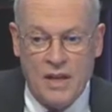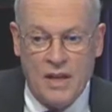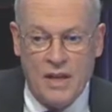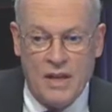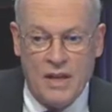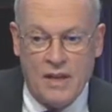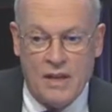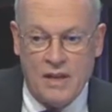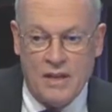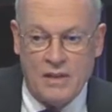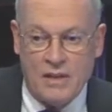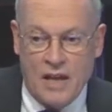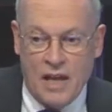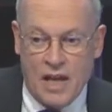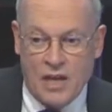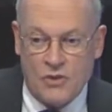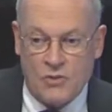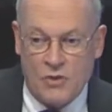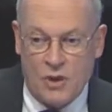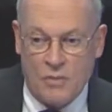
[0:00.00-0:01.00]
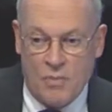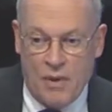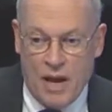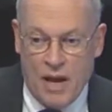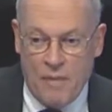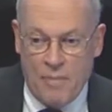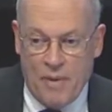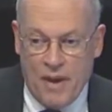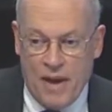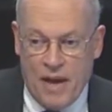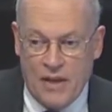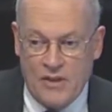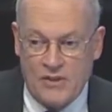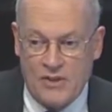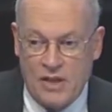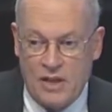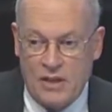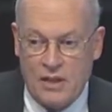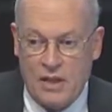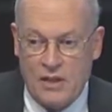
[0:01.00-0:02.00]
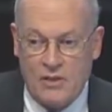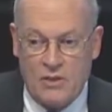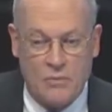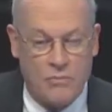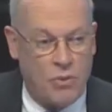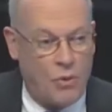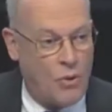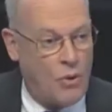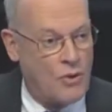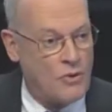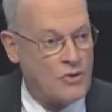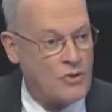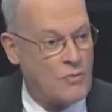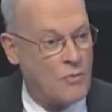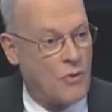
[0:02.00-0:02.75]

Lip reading: in gastric bypass and its importance